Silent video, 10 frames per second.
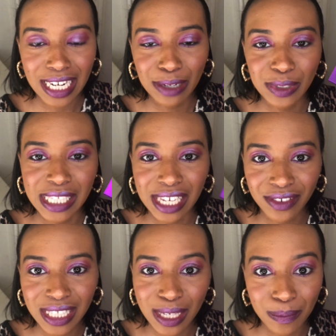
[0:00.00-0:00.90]
It was
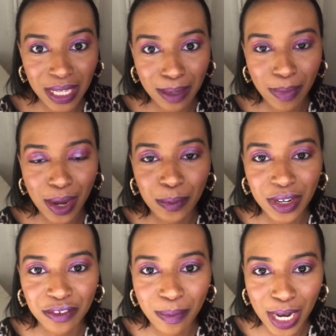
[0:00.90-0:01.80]
given to me by one
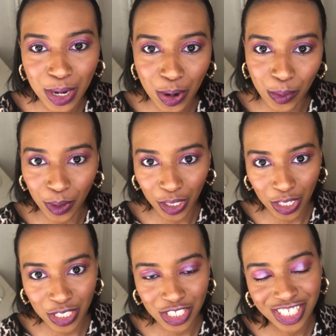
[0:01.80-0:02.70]
of my
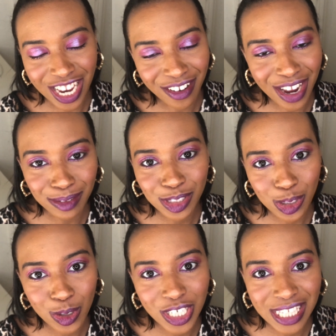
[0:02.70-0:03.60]
coworkers. Shout out
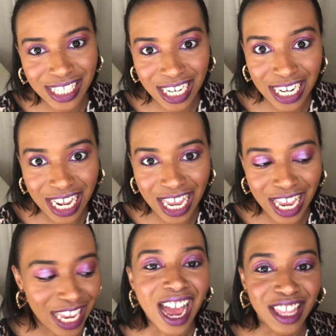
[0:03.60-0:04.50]
to
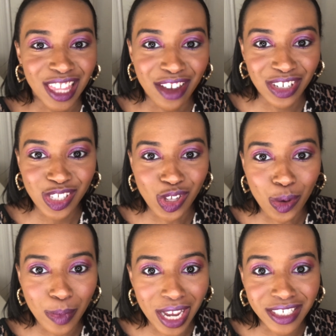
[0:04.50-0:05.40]
Christina. I love it so
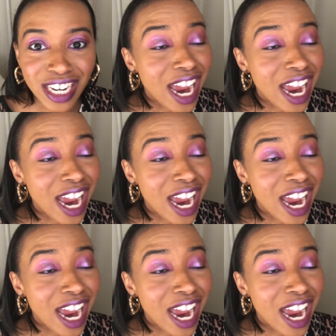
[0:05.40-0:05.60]
much.